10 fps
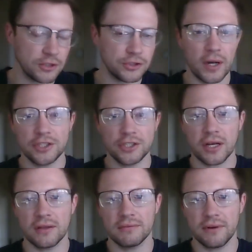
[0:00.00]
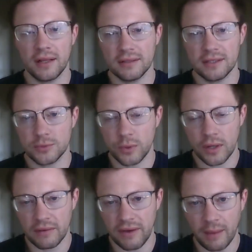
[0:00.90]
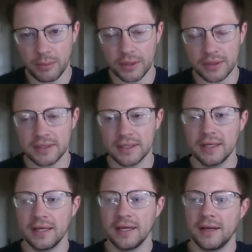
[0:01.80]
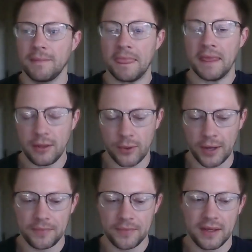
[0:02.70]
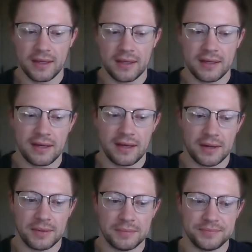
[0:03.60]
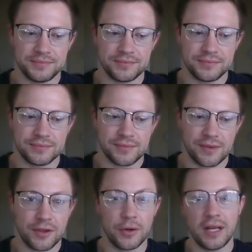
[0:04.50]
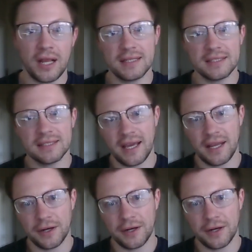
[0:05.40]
30 days later comes and the broker still hasn't sent the guy a check in the mail.